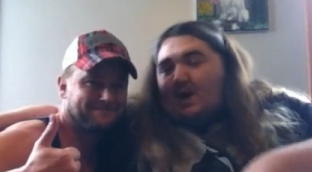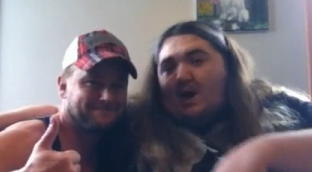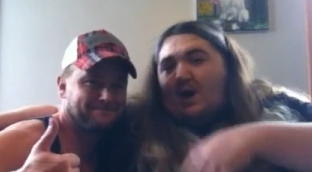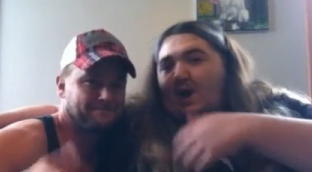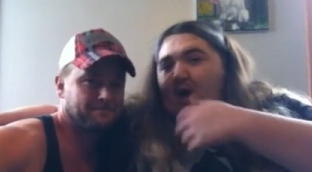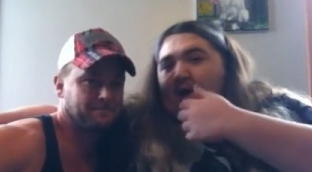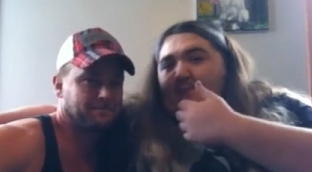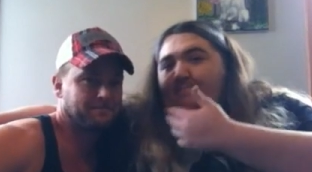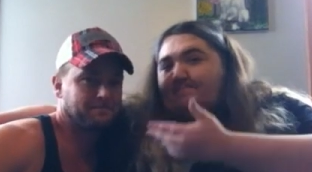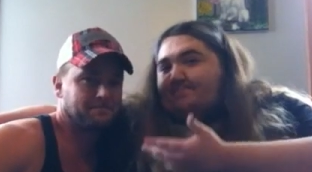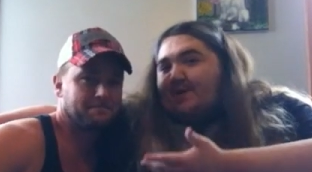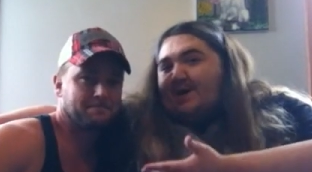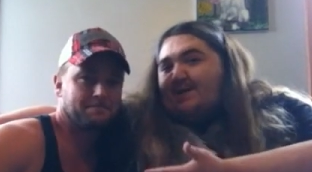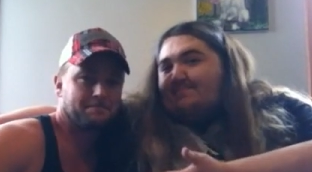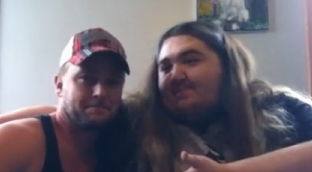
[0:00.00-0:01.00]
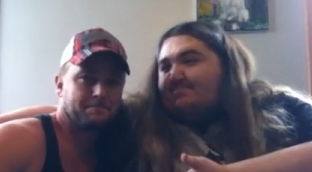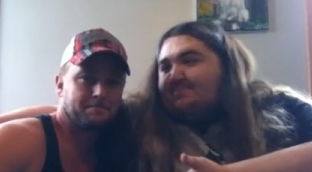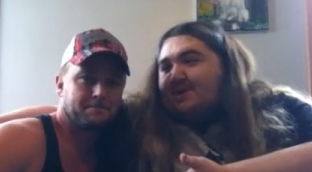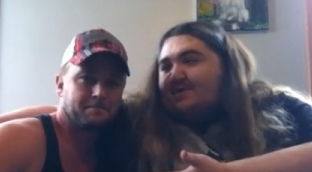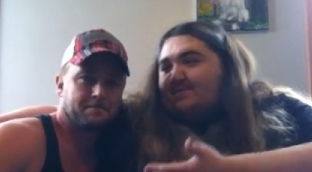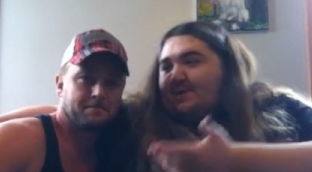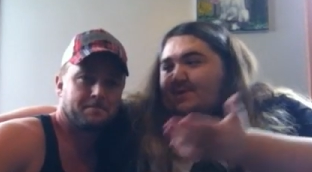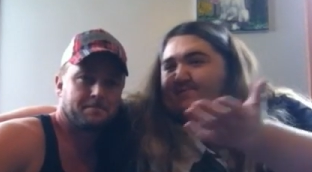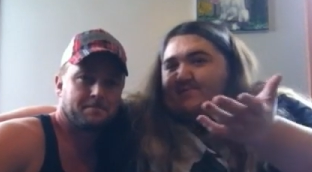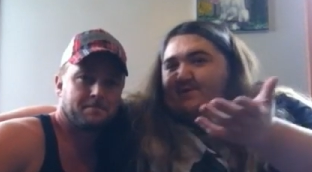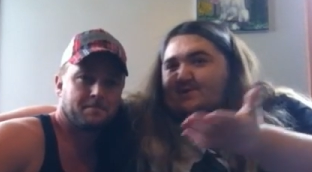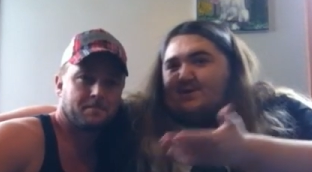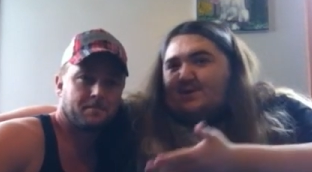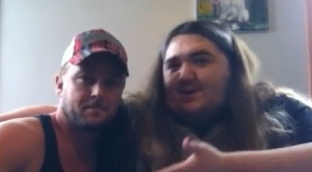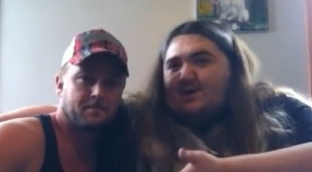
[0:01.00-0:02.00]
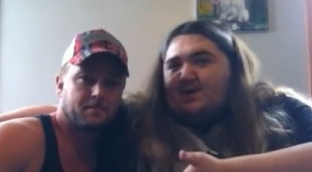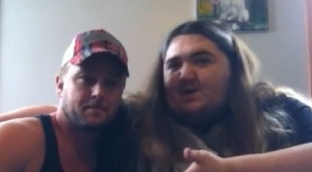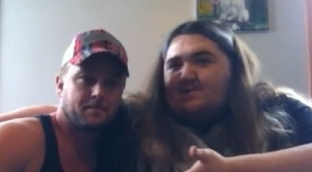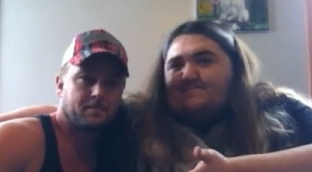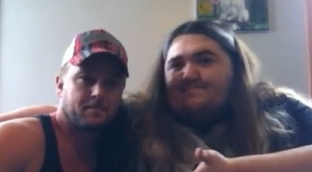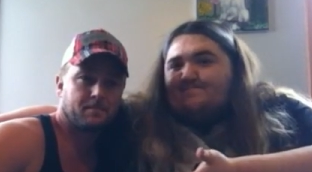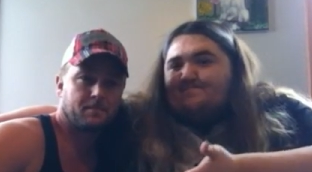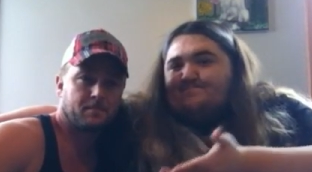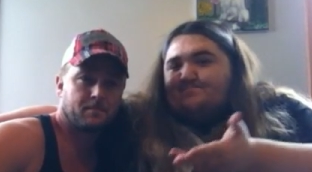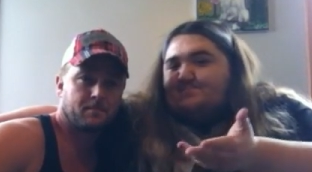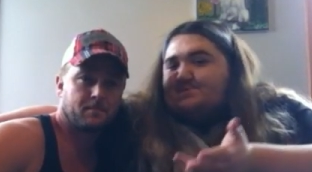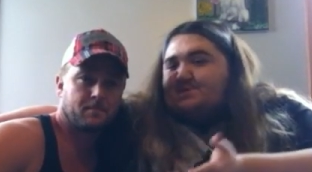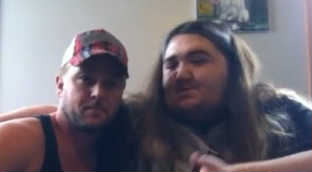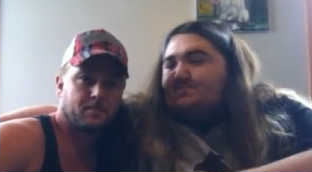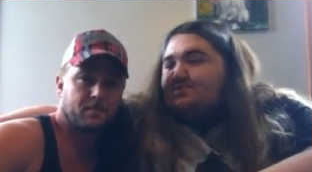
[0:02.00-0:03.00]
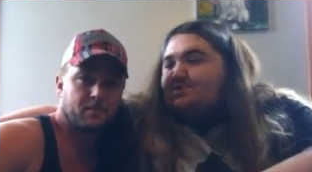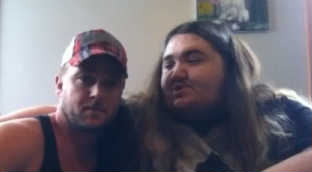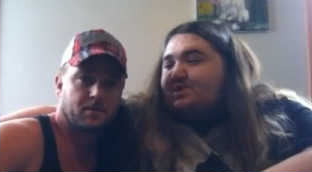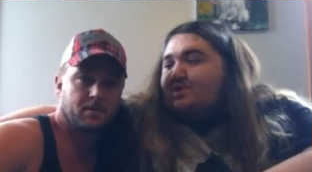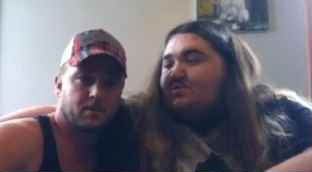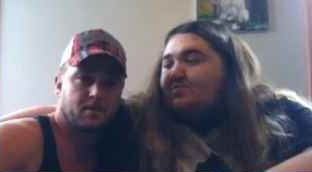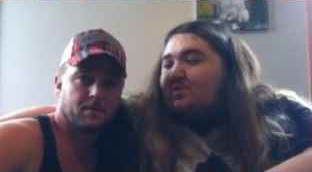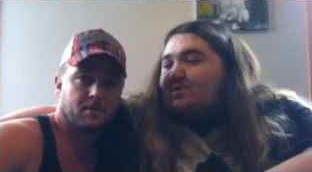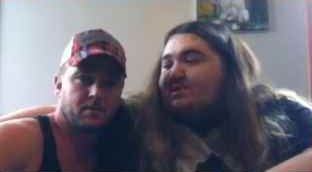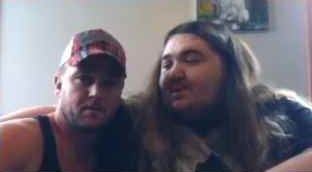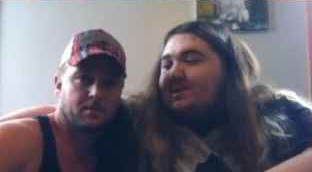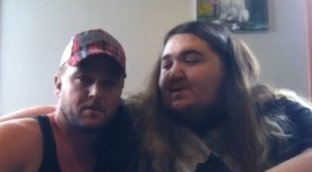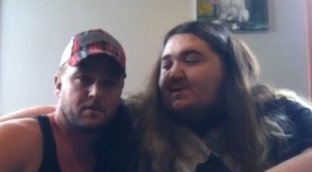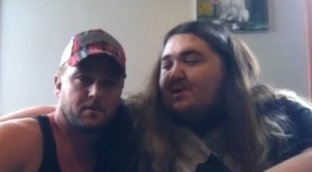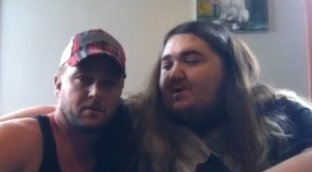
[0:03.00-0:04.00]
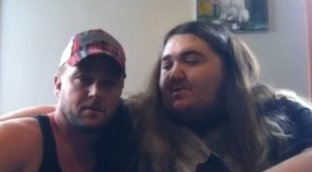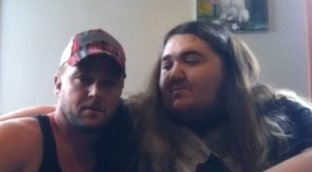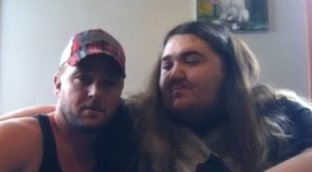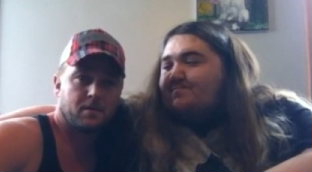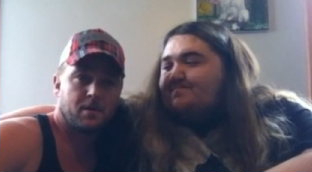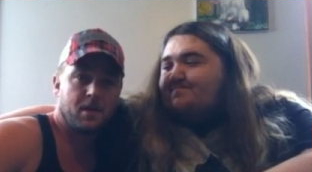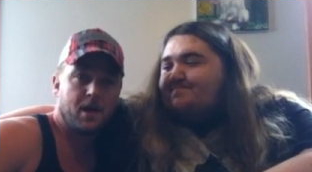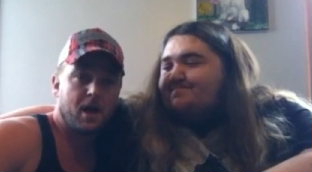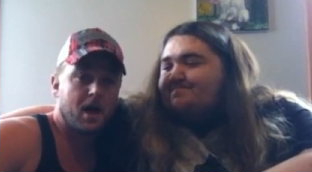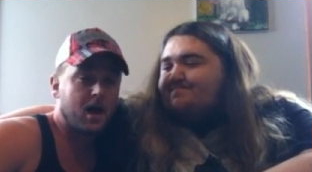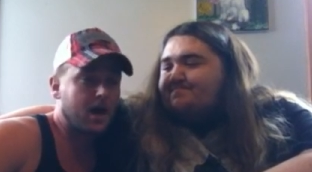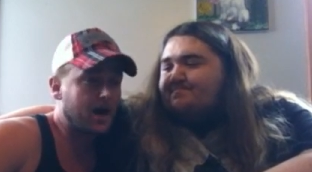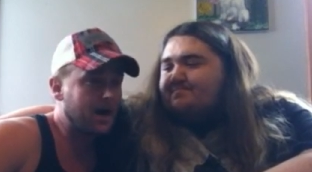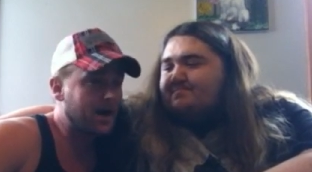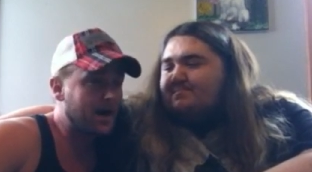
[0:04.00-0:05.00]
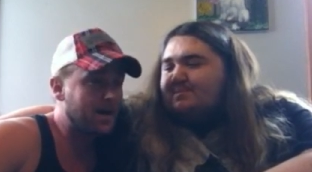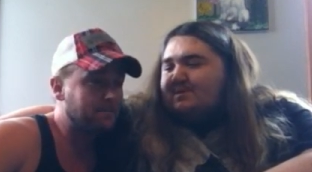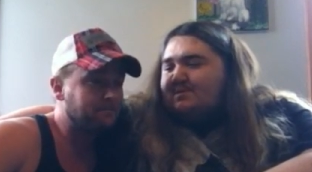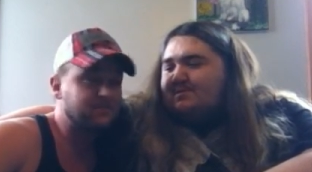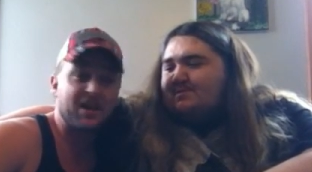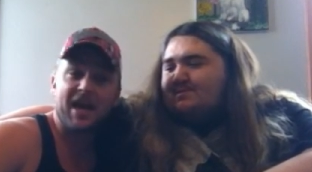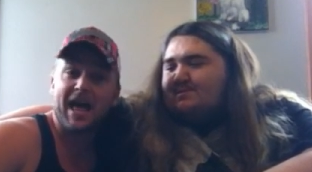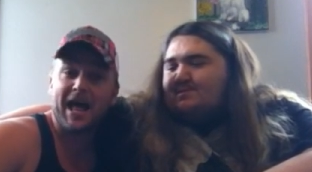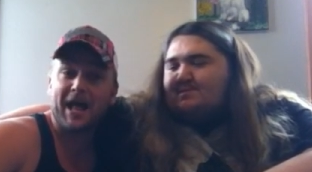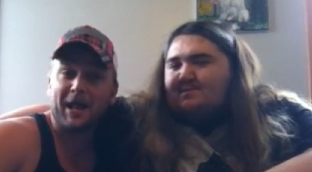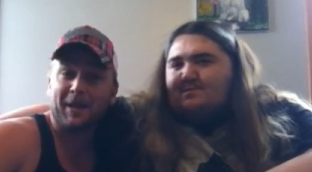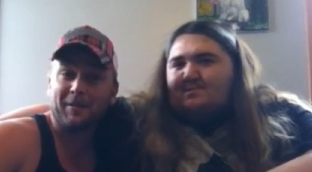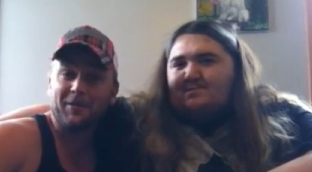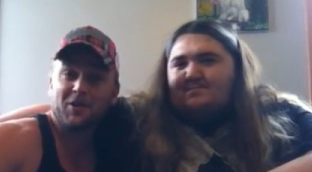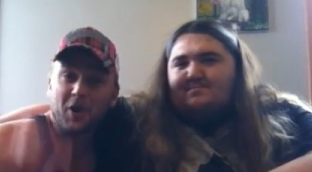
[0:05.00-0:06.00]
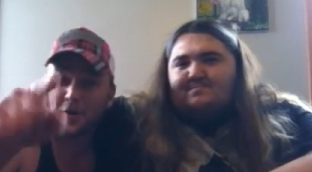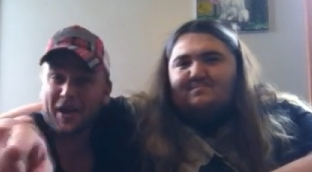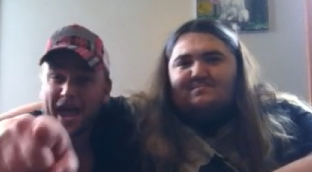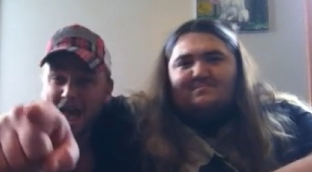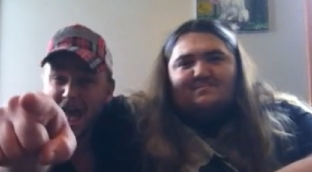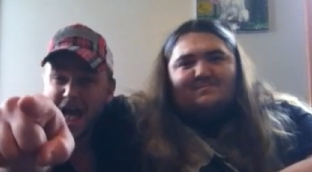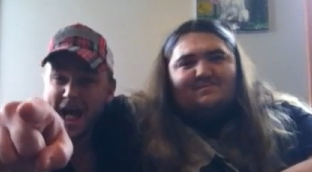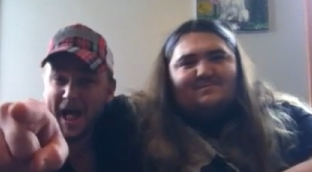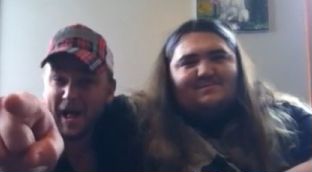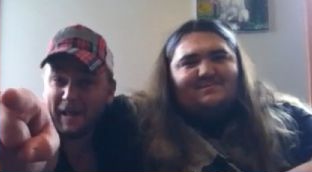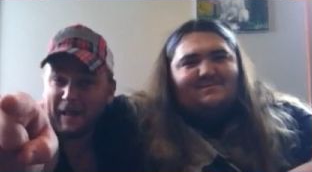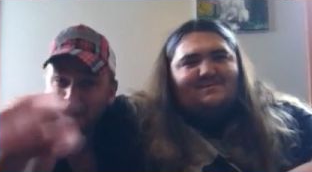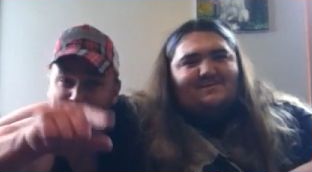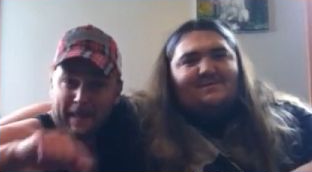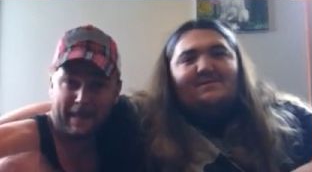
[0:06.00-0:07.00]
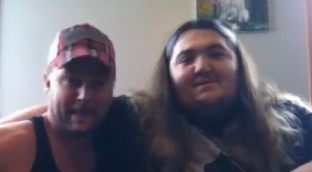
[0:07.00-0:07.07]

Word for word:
Speaker 1: Uh, Bob, if they want to fucking uh, see what you do, where can they go? Um, to hell! Go to hell!